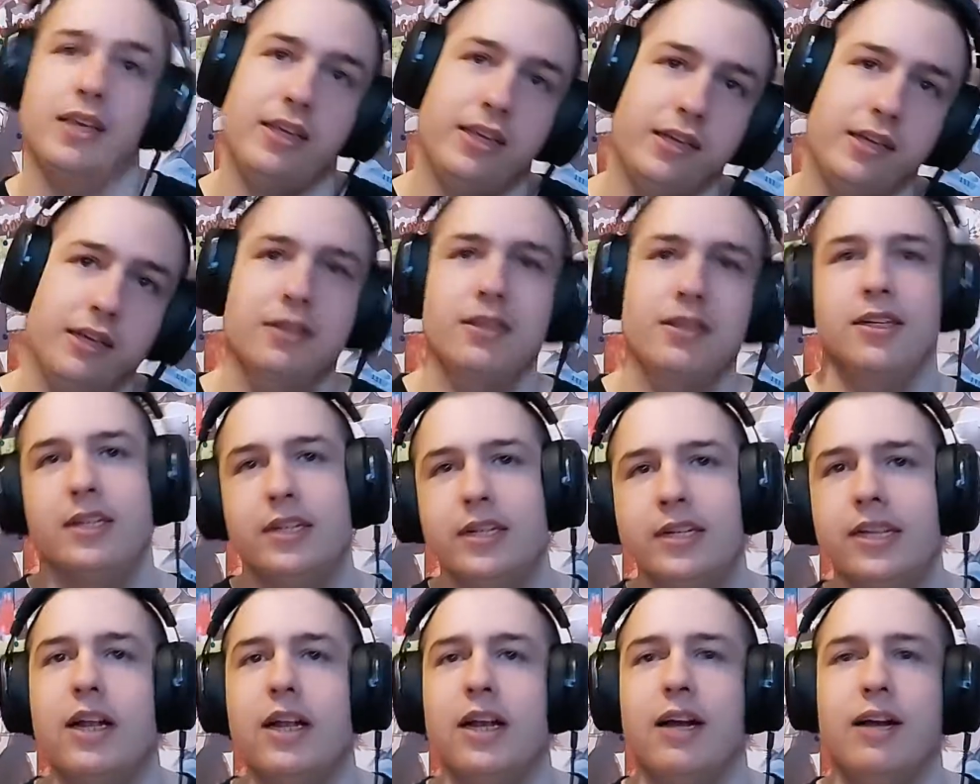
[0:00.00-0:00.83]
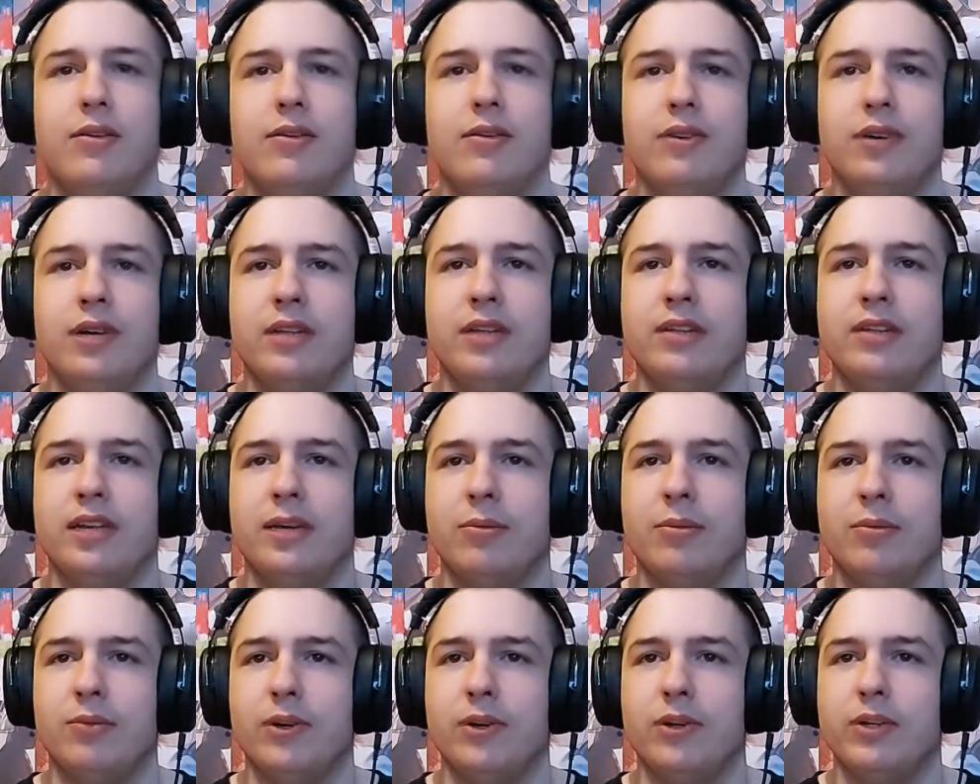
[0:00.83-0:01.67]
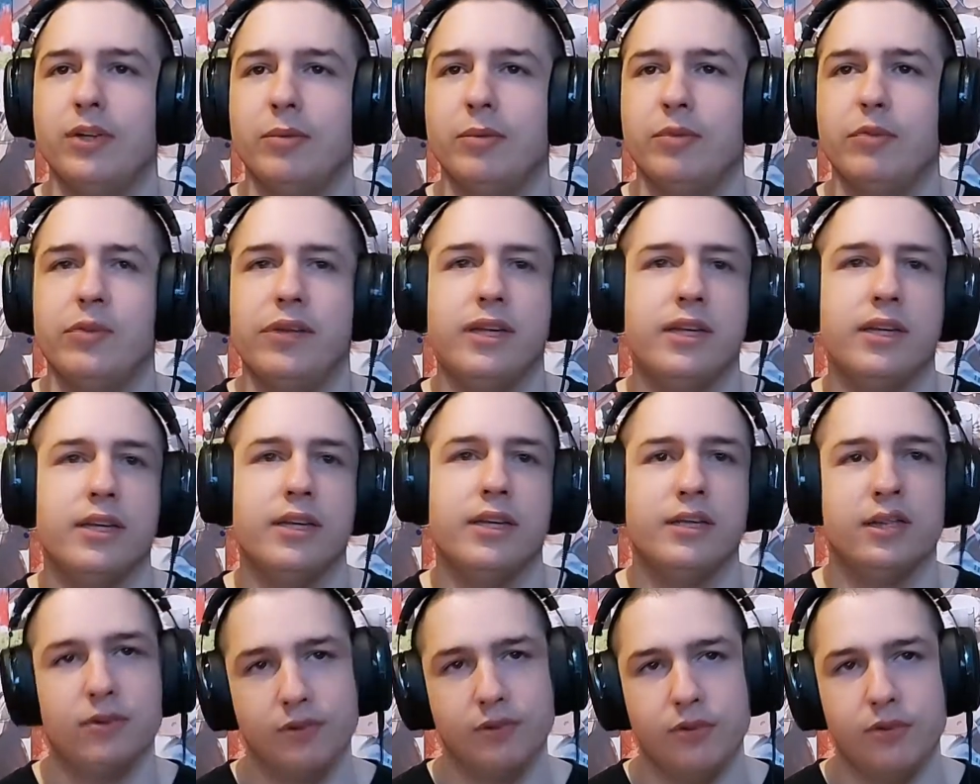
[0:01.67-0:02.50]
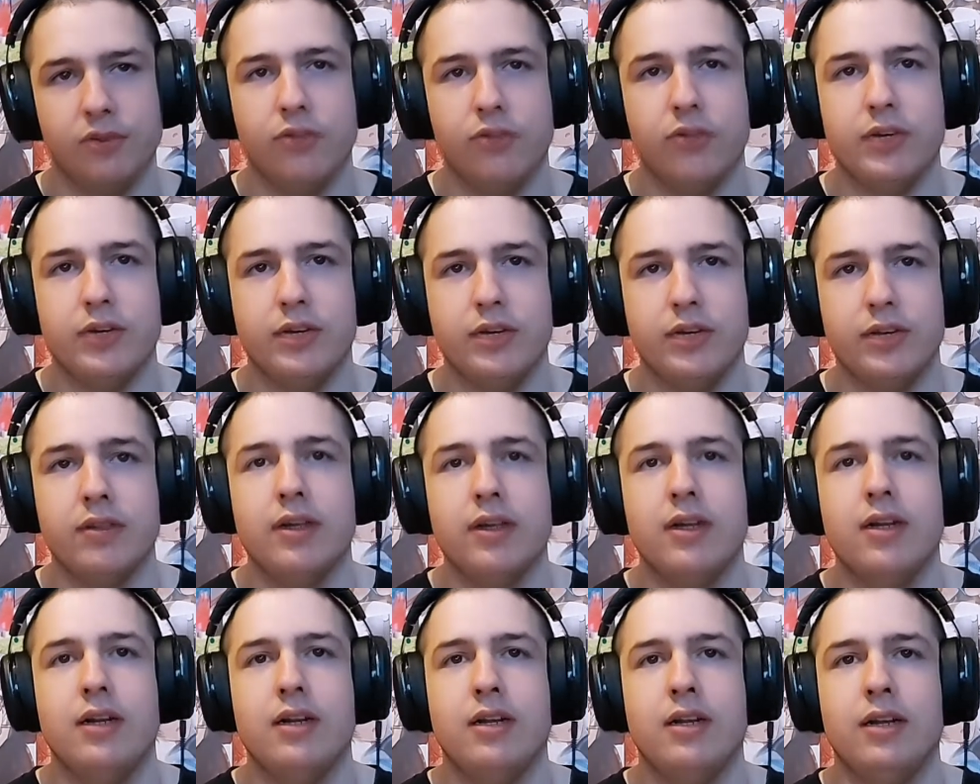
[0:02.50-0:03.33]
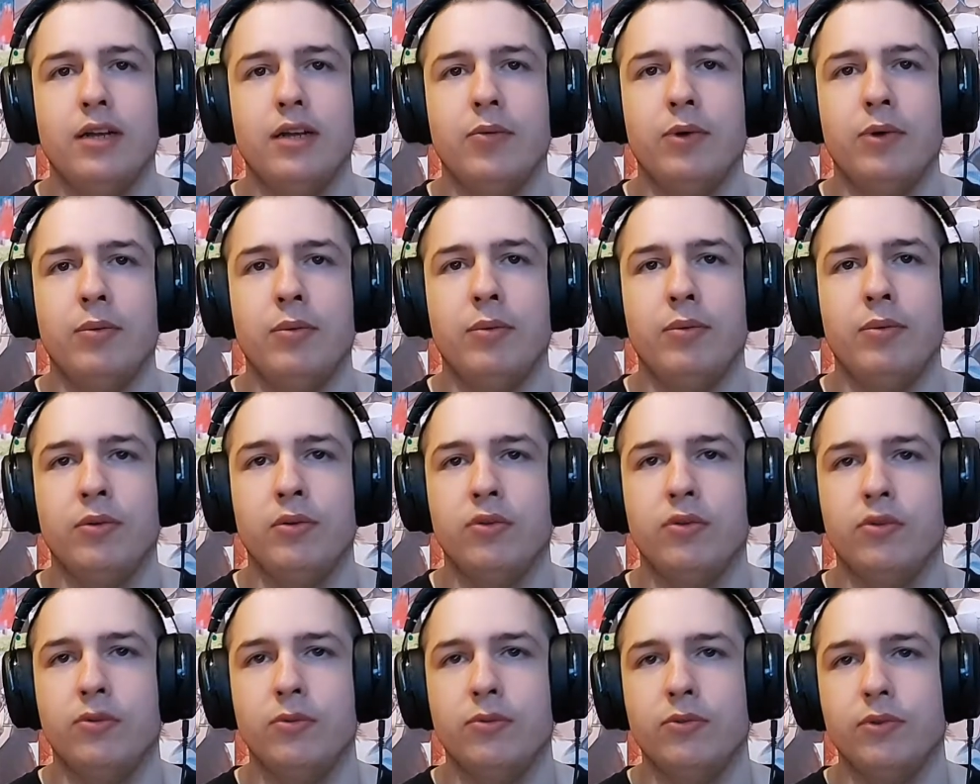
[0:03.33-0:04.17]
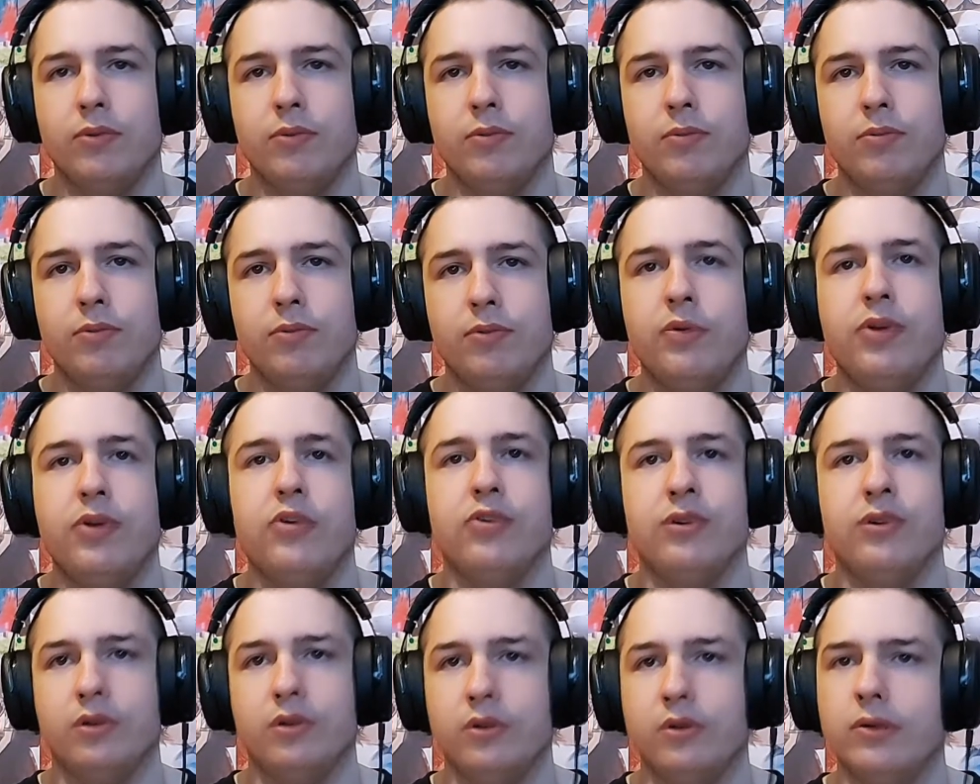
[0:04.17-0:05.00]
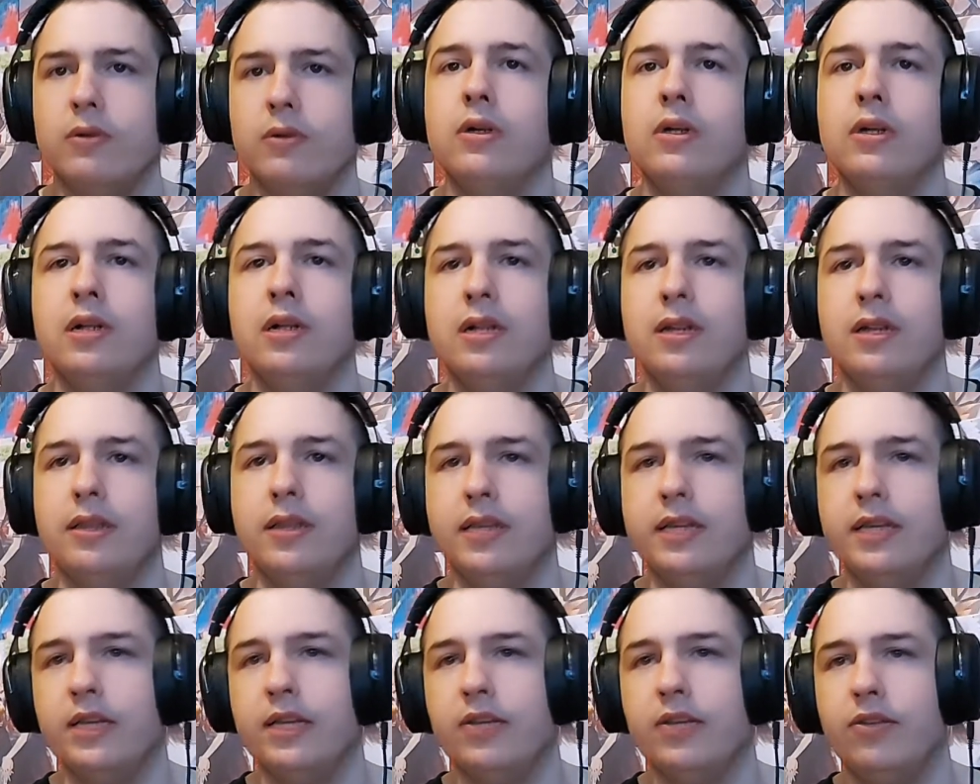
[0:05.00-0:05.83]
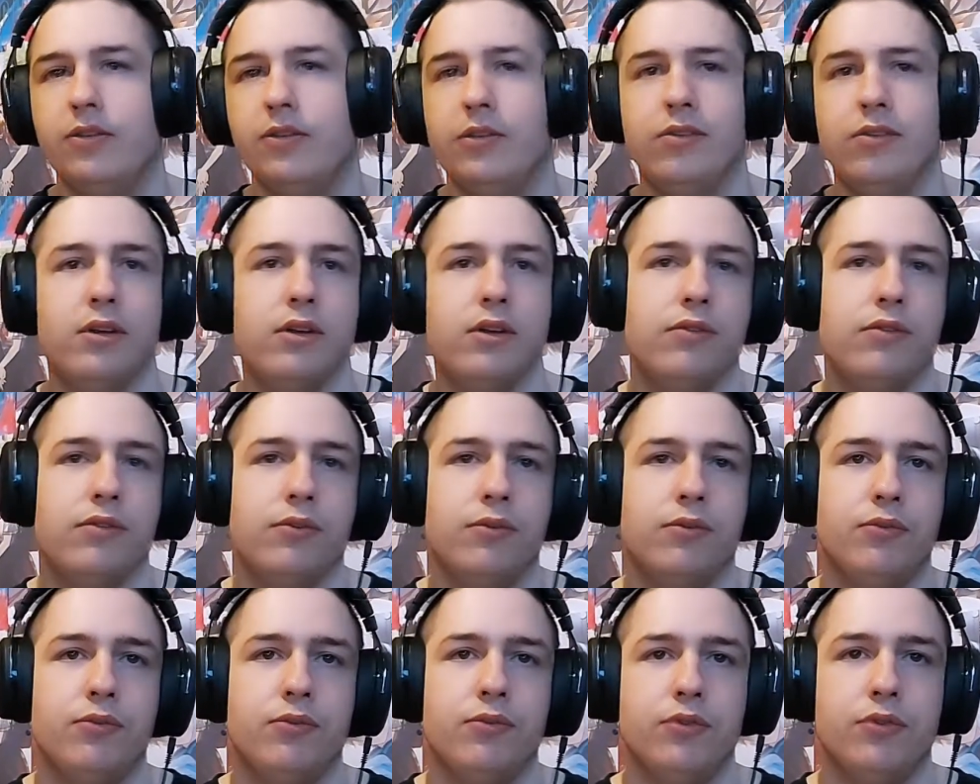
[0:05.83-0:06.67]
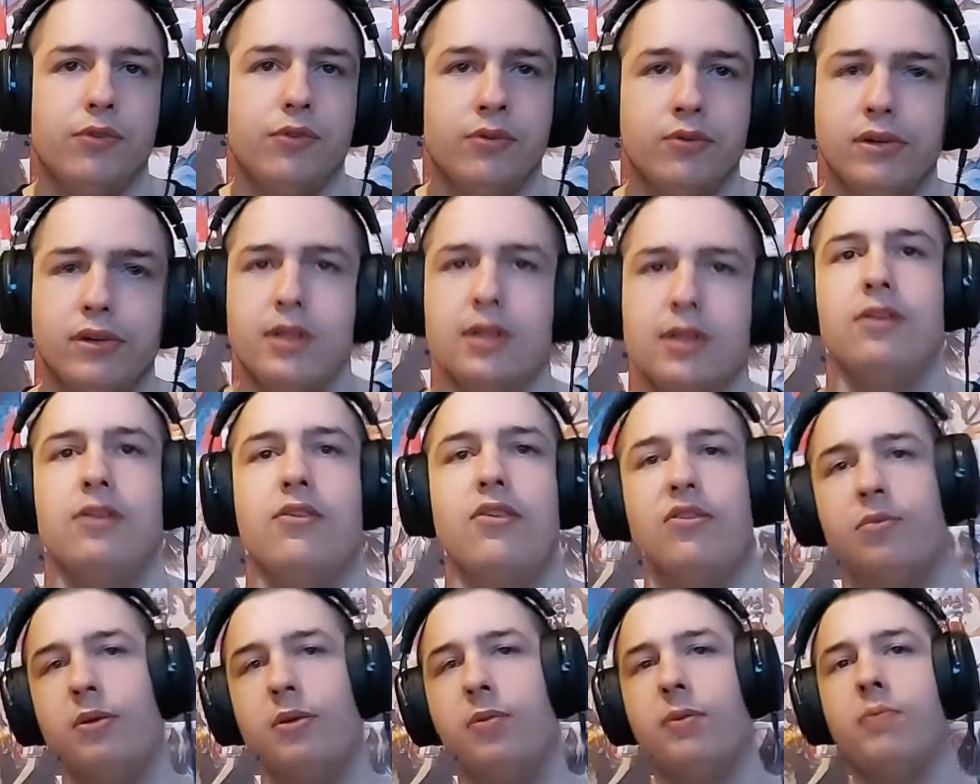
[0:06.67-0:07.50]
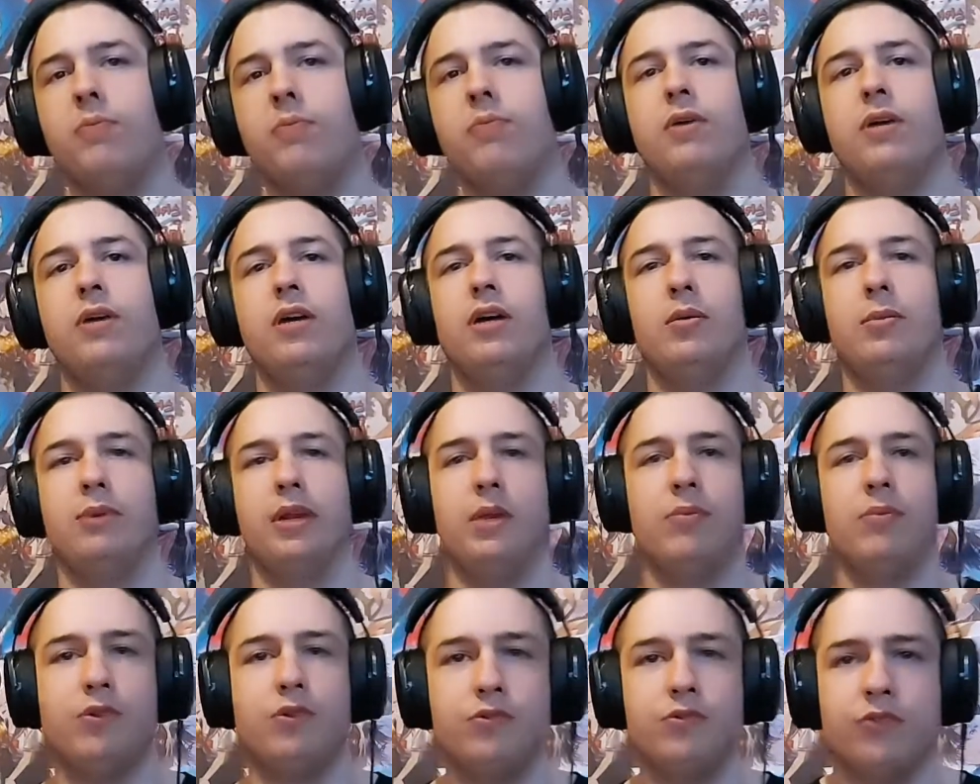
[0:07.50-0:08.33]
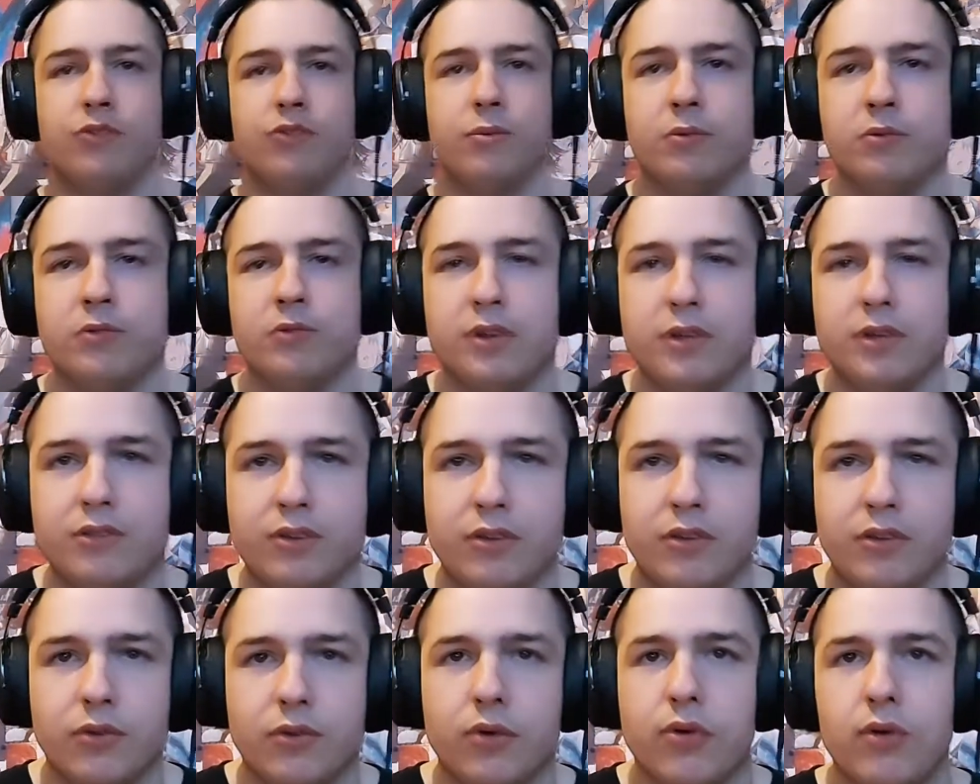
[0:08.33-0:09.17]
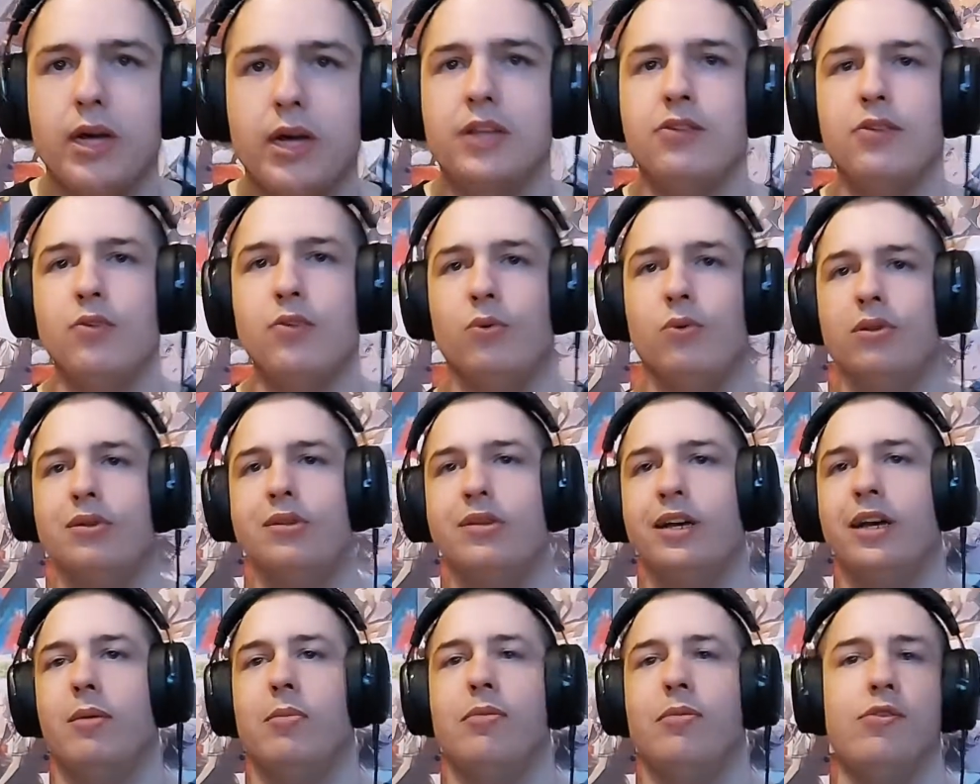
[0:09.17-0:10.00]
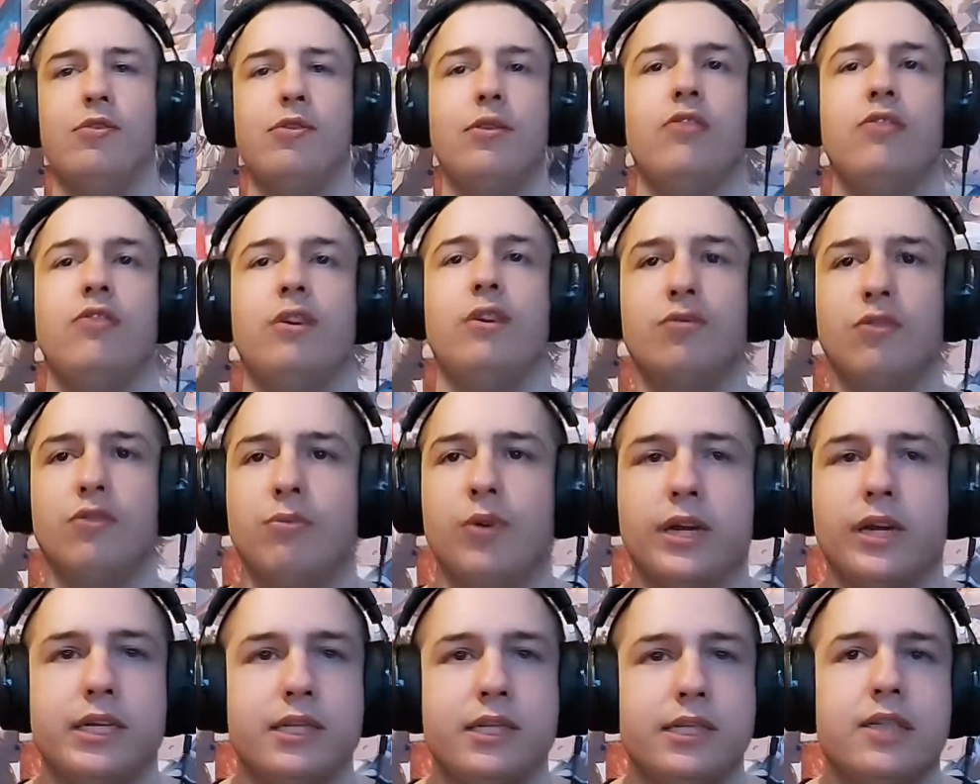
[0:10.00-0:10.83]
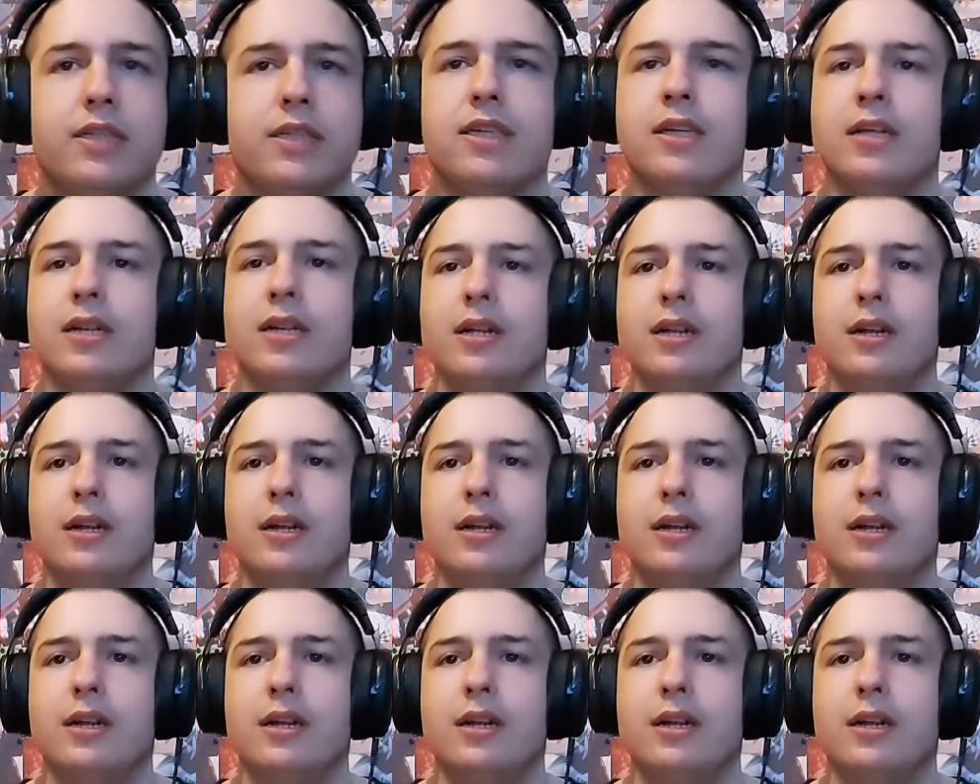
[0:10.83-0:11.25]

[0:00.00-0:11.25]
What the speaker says: Yeah. However, at times when you can be very caring and considerate, and when people don't put pressure on you, they get to see a side of you if you do. Since many put responsibility on you at all times, you deserve the break